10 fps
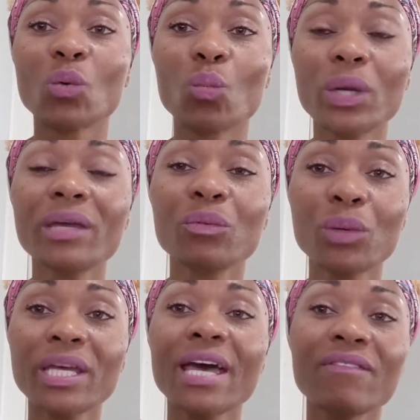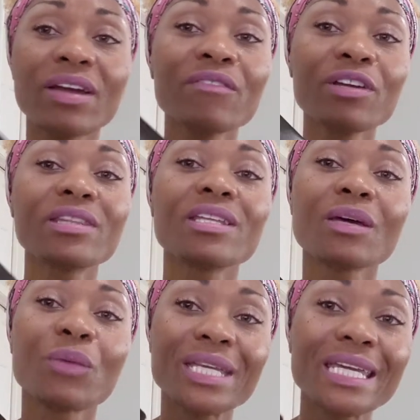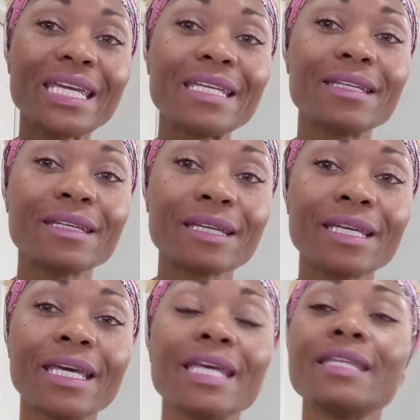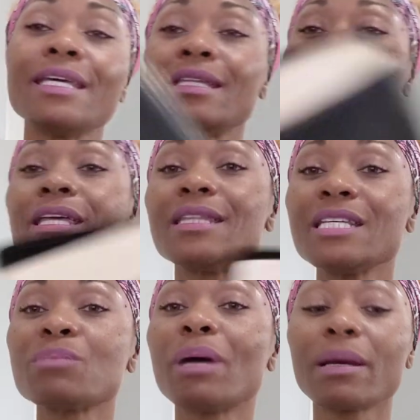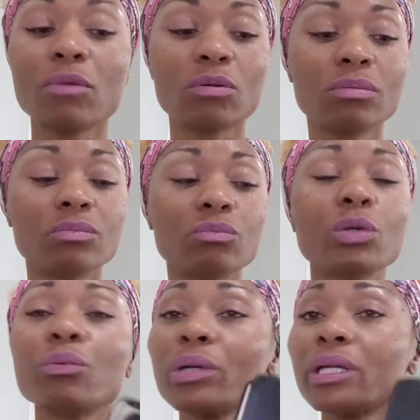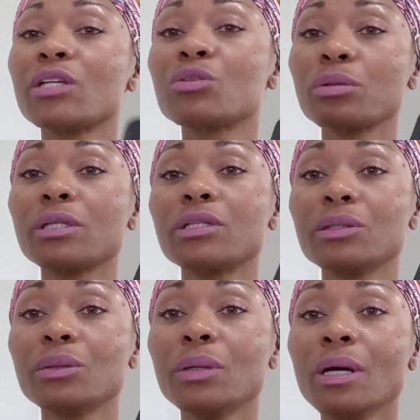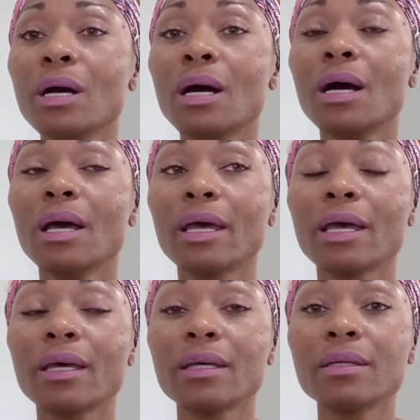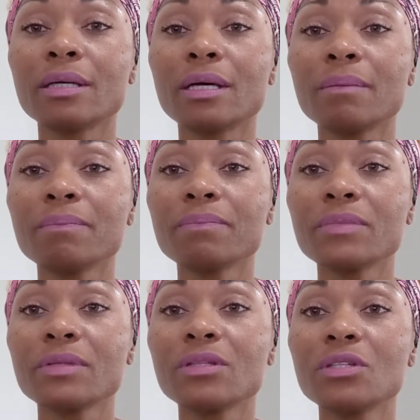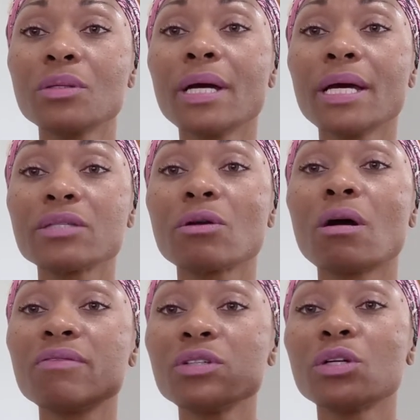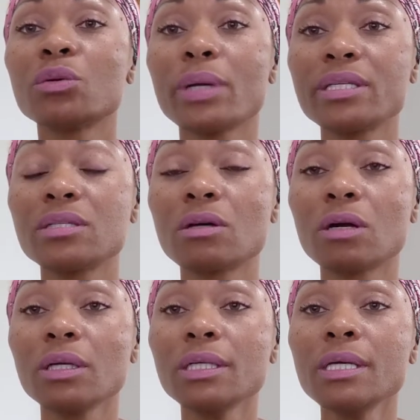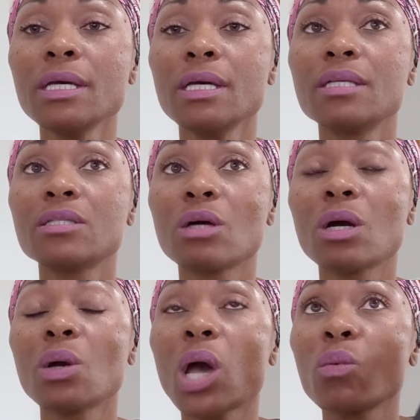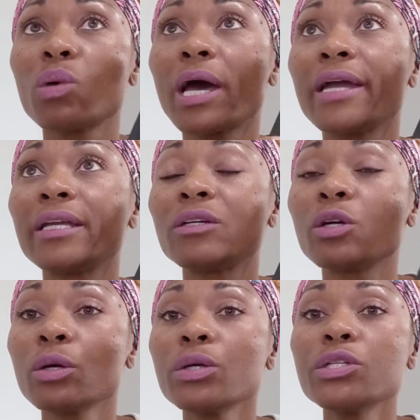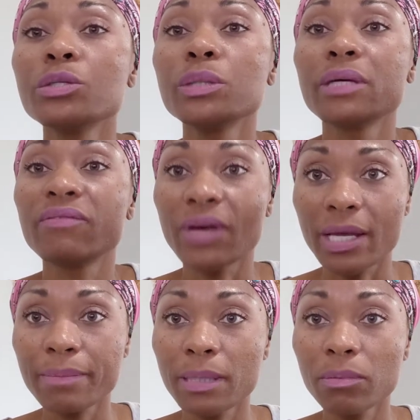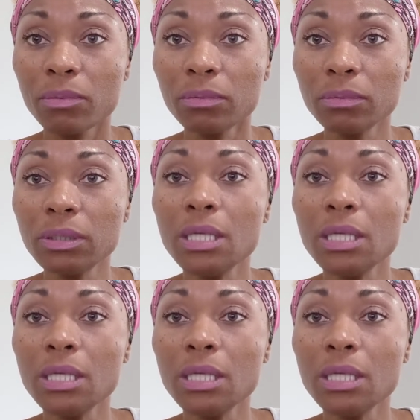we have everything that we need in this Bible. We really and truly do. And you guys are off to a great start. And so I encourage you to invite people